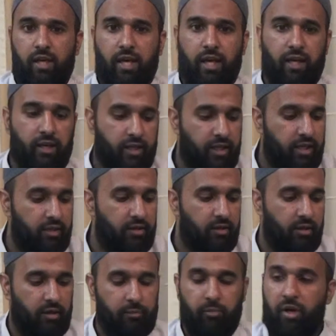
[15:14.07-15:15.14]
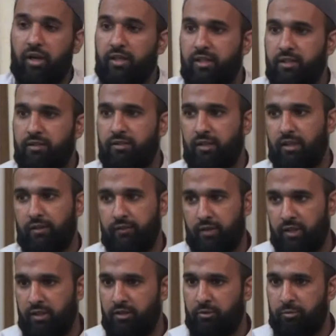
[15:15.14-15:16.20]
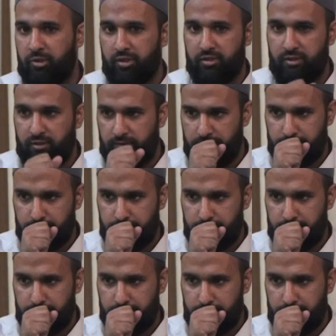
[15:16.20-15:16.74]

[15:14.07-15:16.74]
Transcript: And again, mark it in your books.